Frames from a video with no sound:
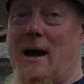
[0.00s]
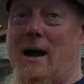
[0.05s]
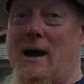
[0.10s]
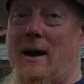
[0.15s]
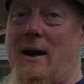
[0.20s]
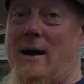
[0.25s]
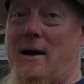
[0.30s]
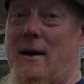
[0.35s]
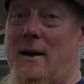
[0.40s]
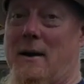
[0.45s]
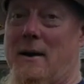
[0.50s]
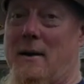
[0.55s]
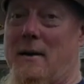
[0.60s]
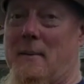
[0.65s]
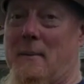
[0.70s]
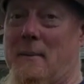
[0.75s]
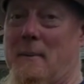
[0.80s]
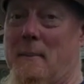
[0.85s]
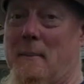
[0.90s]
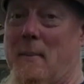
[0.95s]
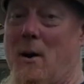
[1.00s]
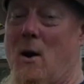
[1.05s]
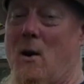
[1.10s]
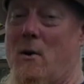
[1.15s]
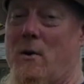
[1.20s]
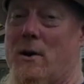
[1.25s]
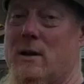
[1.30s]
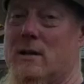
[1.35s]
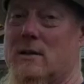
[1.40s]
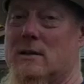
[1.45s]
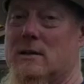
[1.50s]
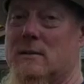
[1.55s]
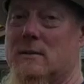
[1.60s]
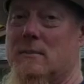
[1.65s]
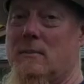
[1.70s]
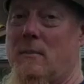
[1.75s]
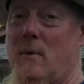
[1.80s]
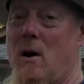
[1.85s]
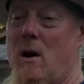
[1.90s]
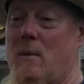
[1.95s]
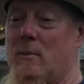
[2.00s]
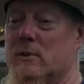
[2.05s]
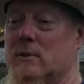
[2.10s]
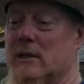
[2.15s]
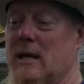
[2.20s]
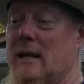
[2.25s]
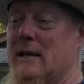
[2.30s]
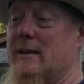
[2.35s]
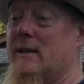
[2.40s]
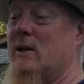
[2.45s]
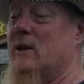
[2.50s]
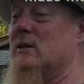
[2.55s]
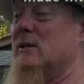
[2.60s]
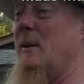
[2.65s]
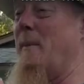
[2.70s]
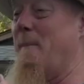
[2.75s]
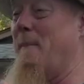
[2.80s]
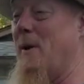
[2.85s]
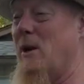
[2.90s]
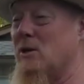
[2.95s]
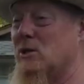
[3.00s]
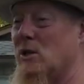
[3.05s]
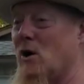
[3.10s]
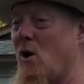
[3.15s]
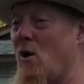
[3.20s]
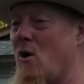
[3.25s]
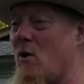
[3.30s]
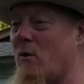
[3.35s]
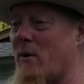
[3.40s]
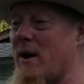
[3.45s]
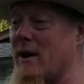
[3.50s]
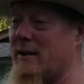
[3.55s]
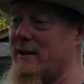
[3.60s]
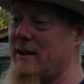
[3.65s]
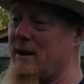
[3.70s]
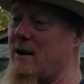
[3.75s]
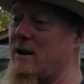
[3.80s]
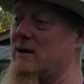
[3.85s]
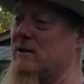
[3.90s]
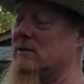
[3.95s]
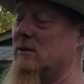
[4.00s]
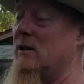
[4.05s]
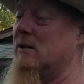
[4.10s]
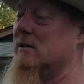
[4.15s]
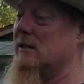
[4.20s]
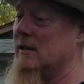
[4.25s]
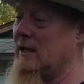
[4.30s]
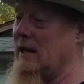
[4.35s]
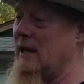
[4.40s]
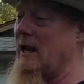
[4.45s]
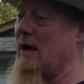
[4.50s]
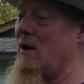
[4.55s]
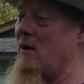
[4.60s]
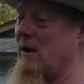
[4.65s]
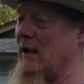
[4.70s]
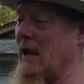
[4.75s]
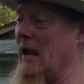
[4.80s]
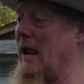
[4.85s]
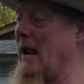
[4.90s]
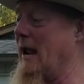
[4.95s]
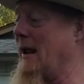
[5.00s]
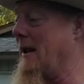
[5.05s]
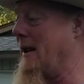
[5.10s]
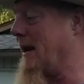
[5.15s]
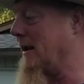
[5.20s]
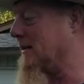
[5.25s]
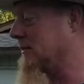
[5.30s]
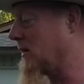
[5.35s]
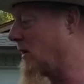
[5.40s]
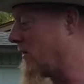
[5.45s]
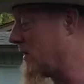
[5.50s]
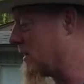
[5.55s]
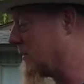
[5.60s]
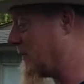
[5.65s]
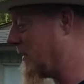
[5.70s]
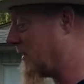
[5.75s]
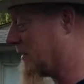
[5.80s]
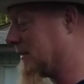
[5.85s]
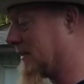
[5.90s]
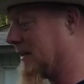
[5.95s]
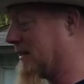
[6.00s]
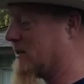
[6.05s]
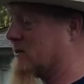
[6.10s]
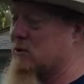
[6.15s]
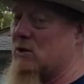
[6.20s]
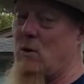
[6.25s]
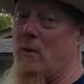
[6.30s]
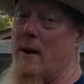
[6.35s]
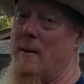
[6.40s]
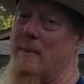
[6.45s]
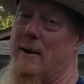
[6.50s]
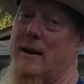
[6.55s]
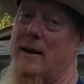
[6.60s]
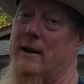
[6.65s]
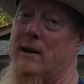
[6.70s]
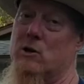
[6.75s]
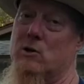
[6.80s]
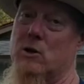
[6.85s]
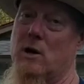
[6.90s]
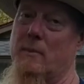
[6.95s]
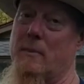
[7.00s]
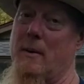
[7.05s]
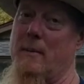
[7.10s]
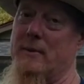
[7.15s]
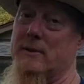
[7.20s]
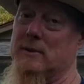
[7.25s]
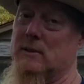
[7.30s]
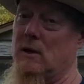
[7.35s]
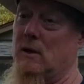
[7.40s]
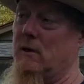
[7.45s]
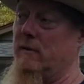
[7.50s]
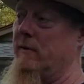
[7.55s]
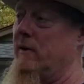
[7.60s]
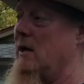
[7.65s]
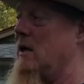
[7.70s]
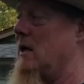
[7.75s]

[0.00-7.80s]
uh, Mogan's mom was like, there's a bunch of oak right there. So I was like, yeah, okay. And I saw this piece, like, there's no way I'm getting in the truck by myself.